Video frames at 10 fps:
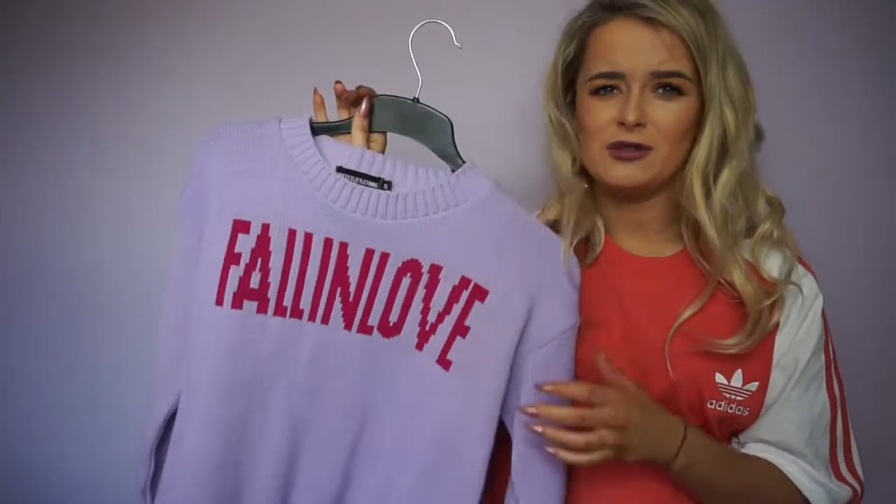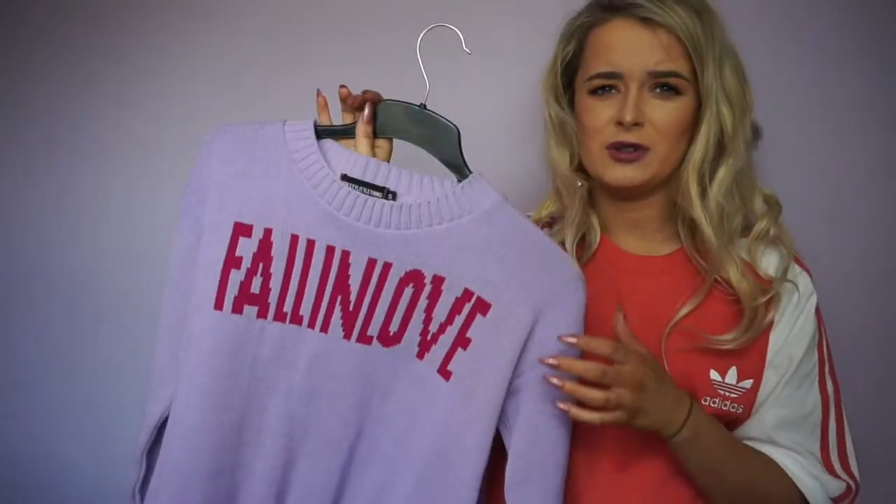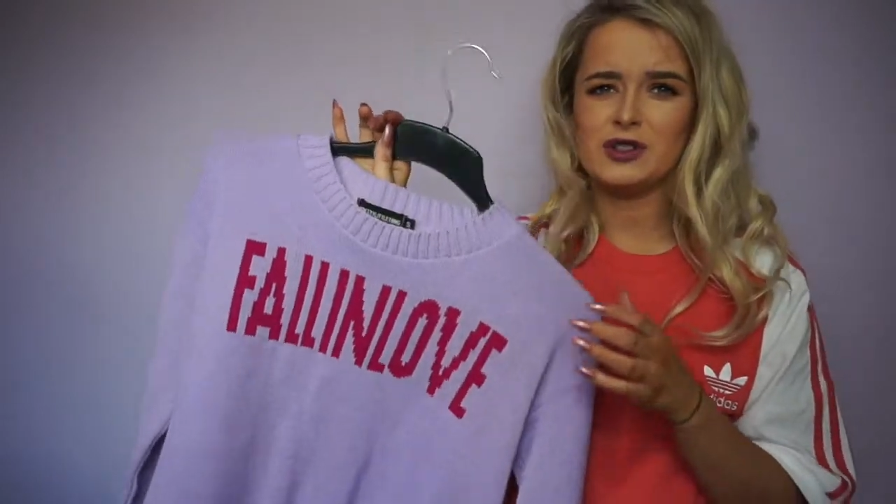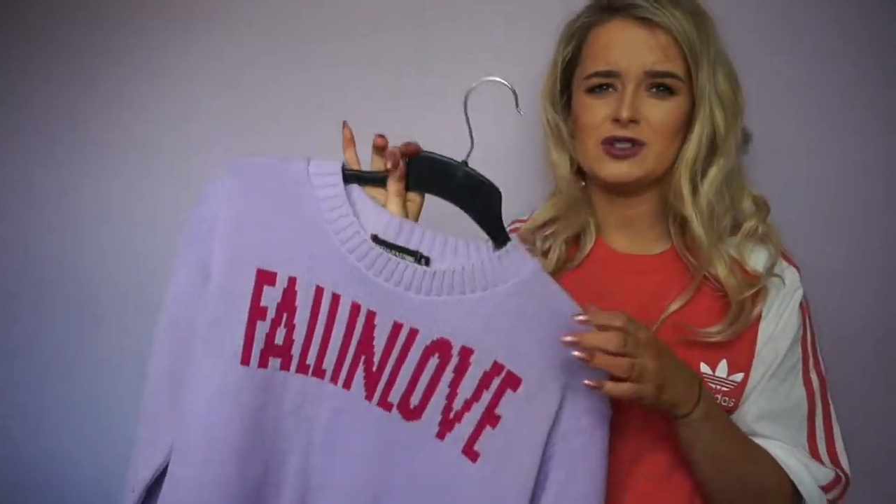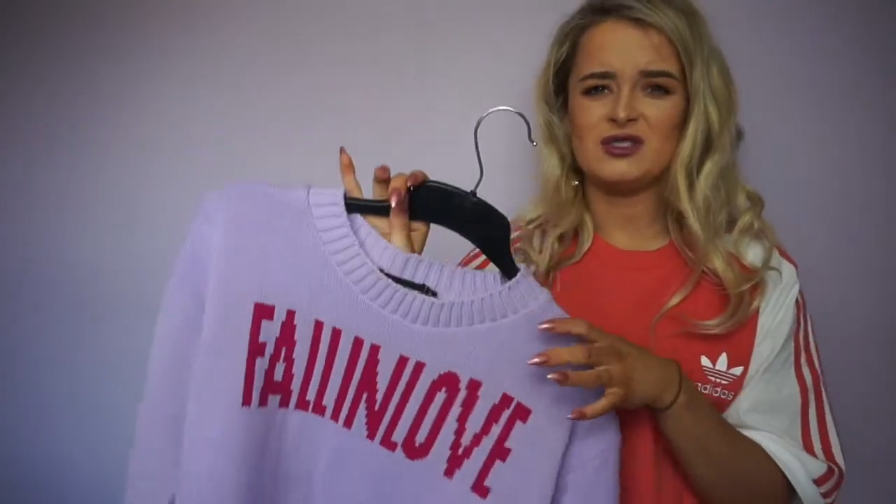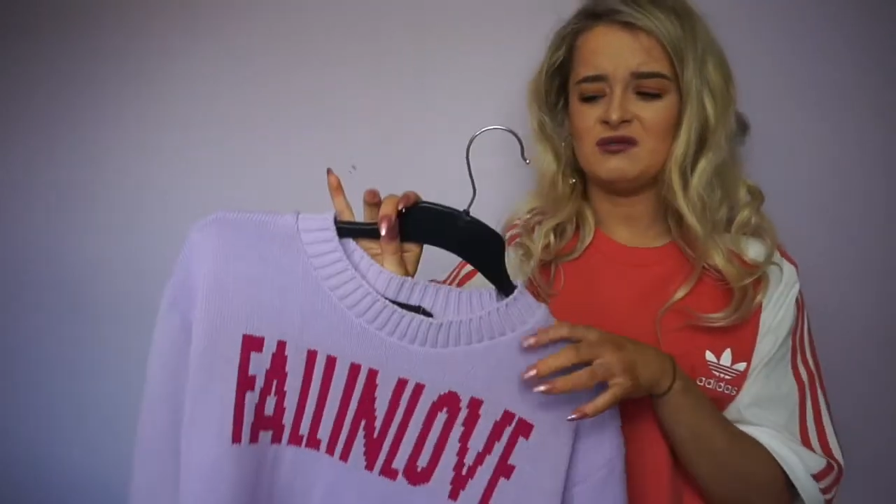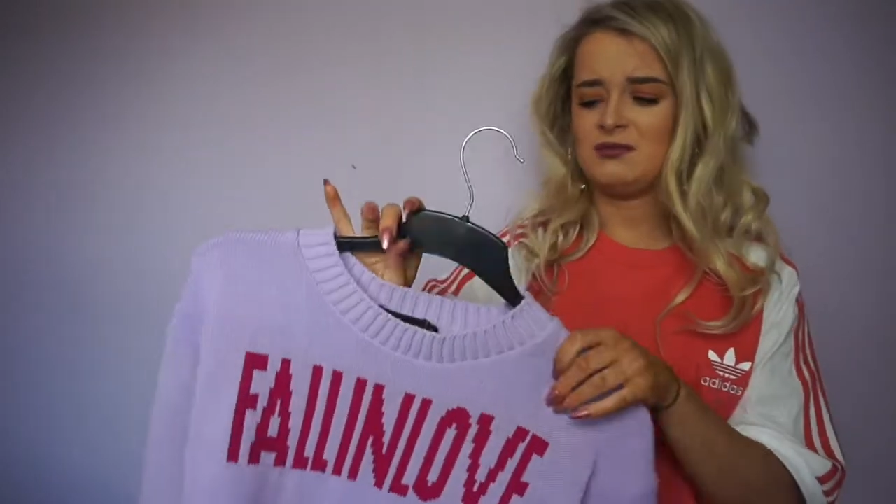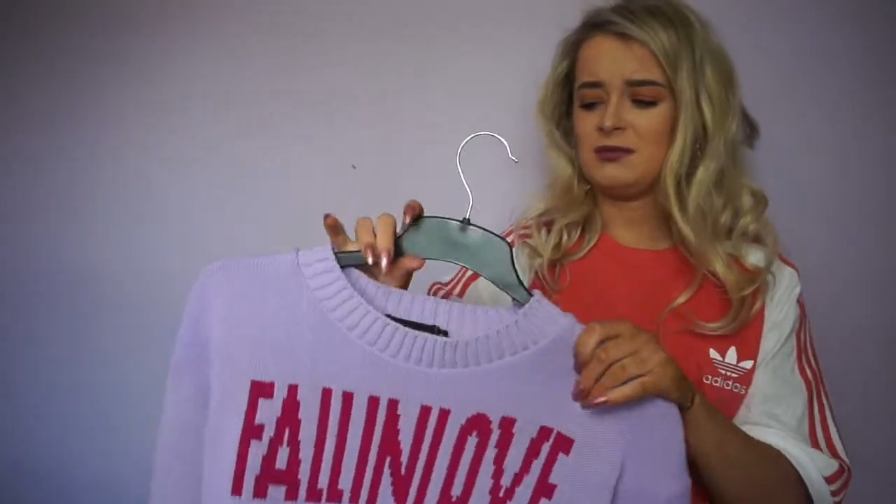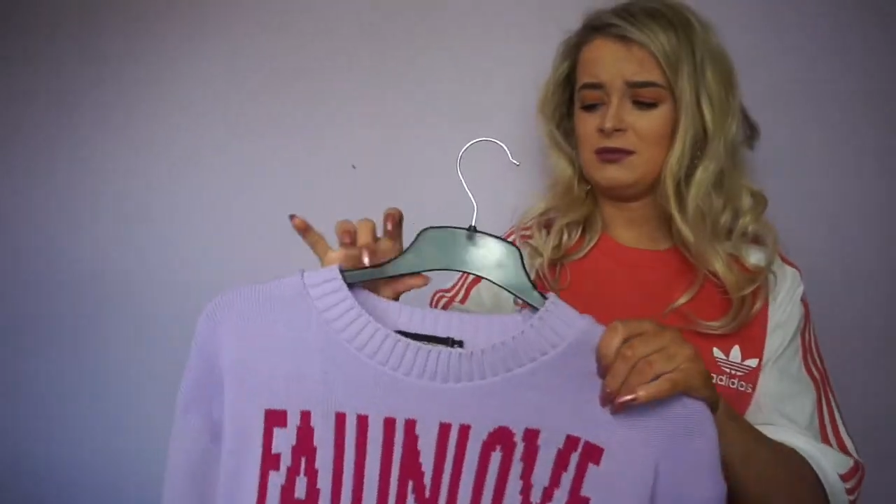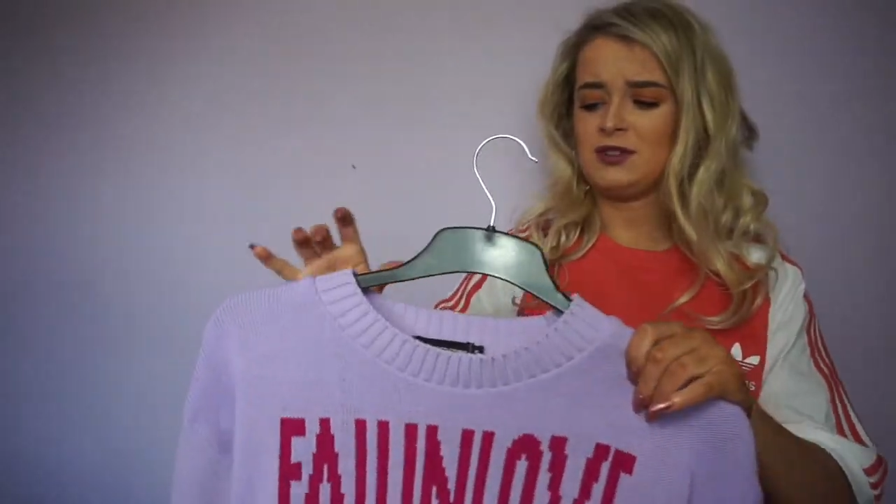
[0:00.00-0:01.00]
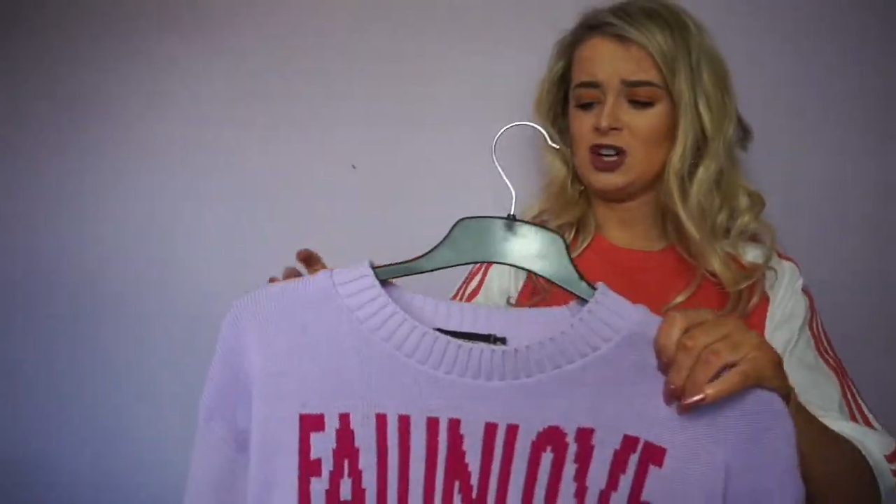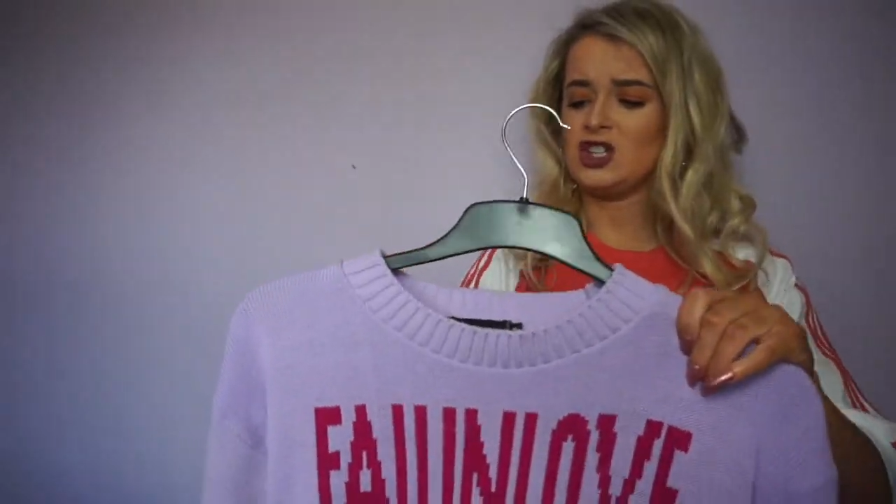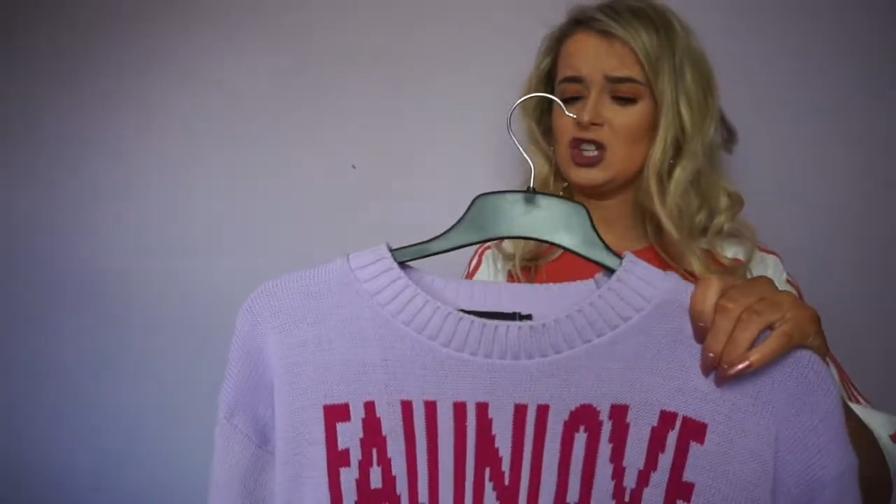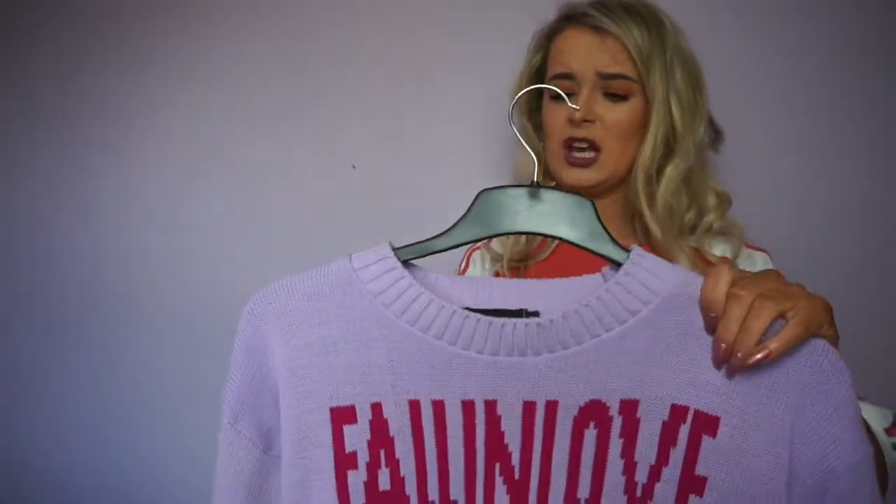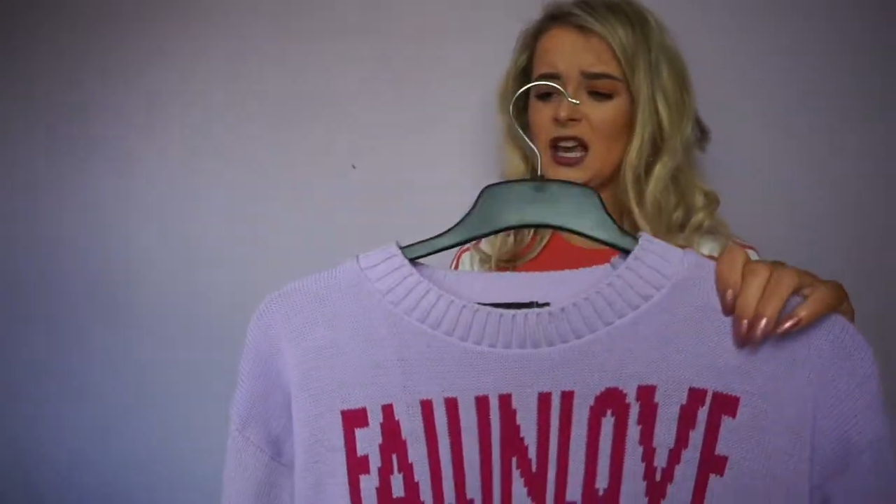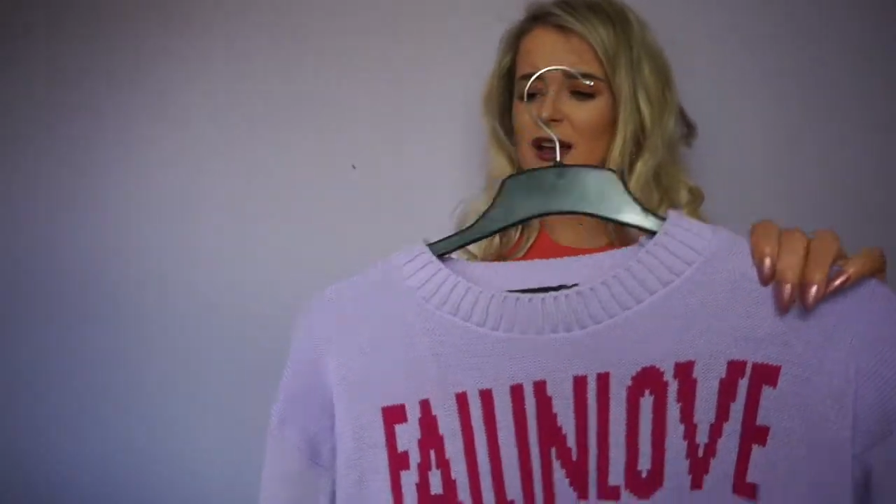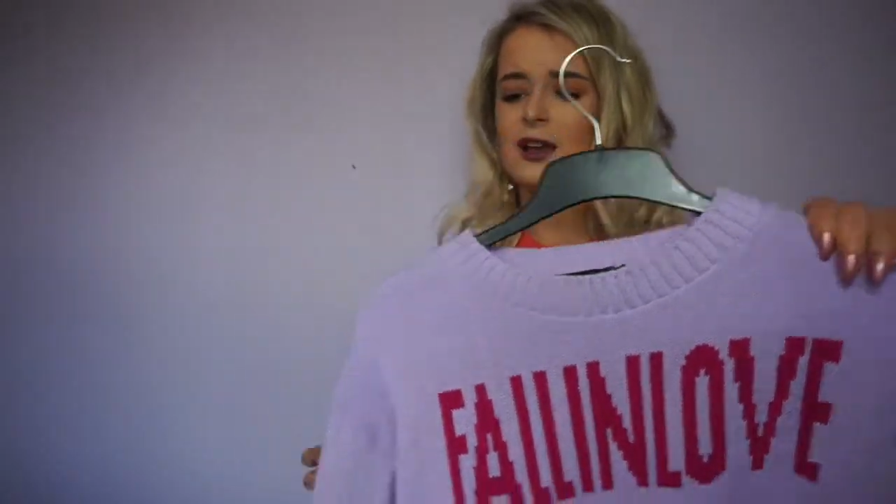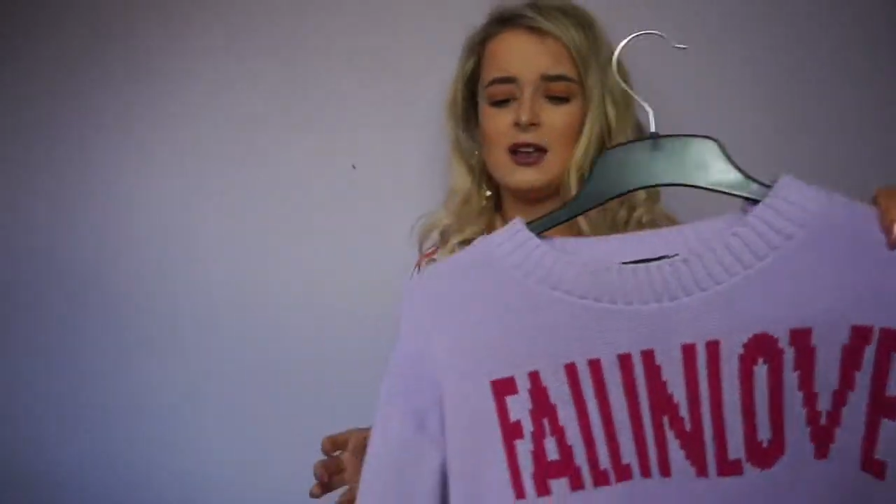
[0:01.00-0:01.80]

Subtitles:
which is cringy like,